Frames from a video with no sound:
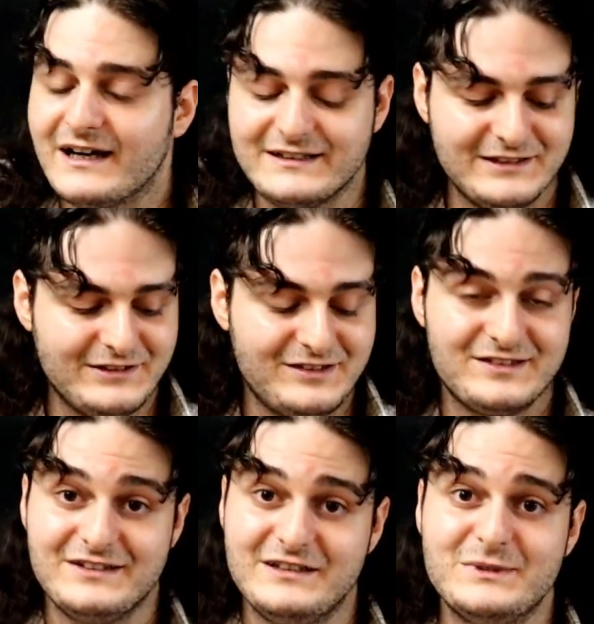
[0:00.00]
until
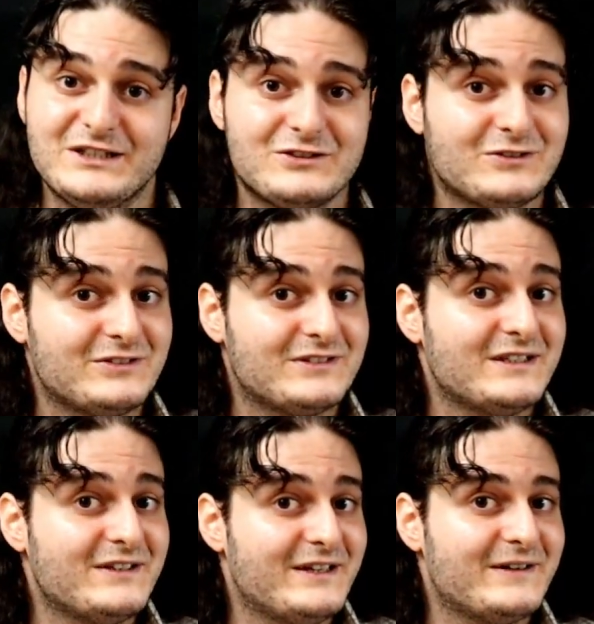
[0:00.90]
this diminished
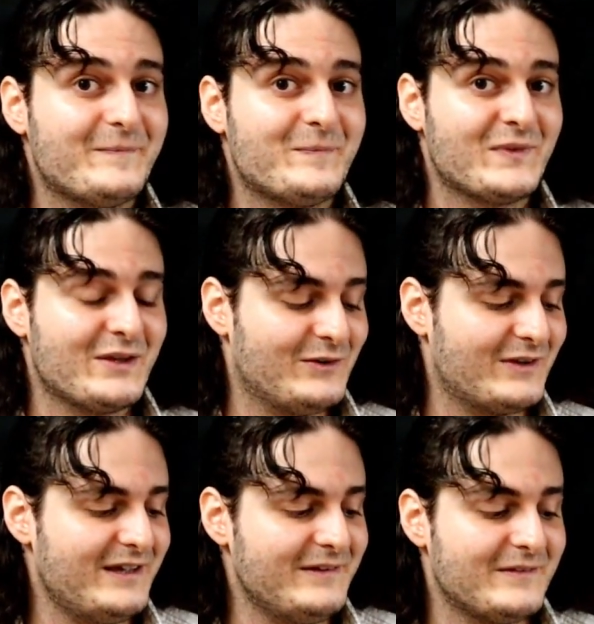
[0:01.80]
chord there.
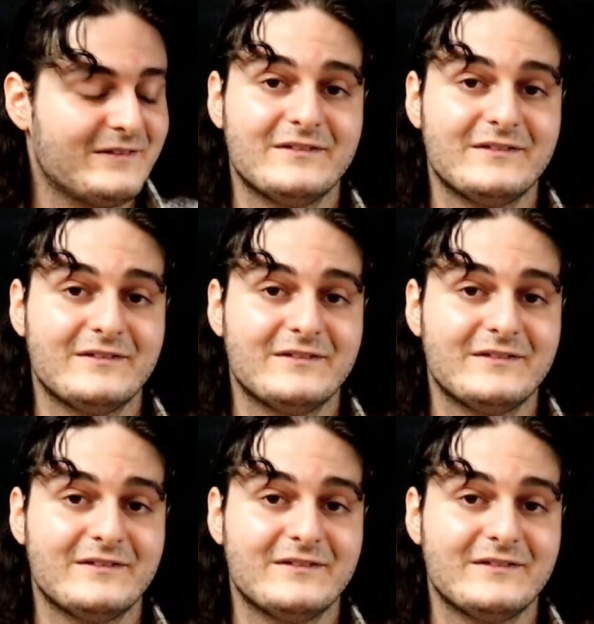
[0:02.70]
Okay?